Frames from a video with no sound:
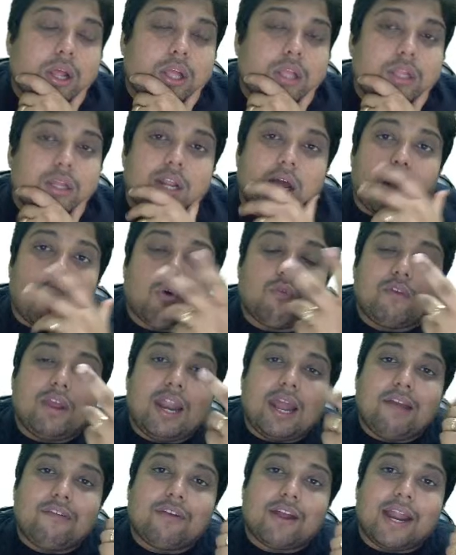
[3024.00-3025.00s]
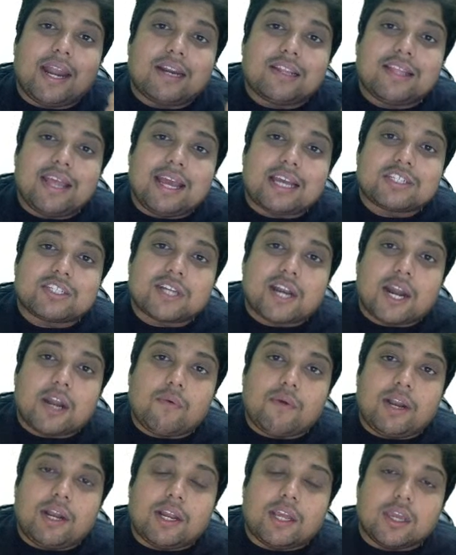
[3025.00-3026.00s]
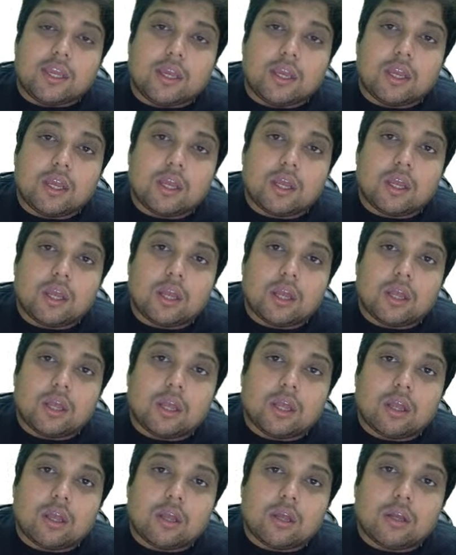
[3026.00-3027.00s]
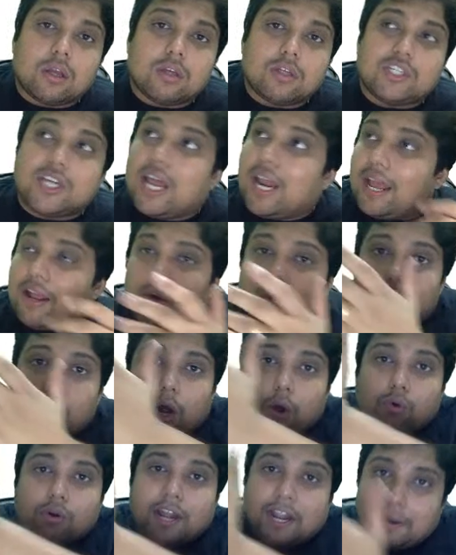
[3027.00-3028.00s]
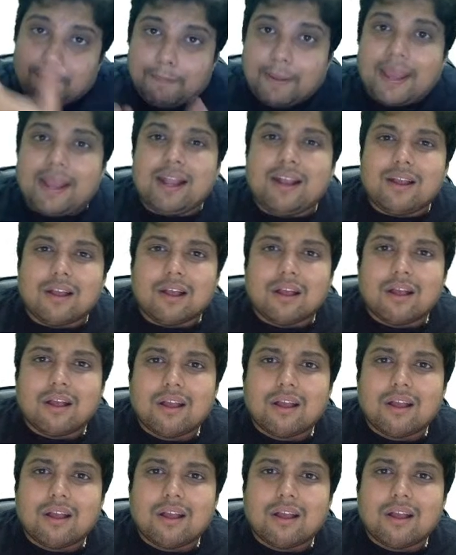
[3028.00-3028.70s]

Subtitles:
then how will I get the extra 20? Shall I go out and beg?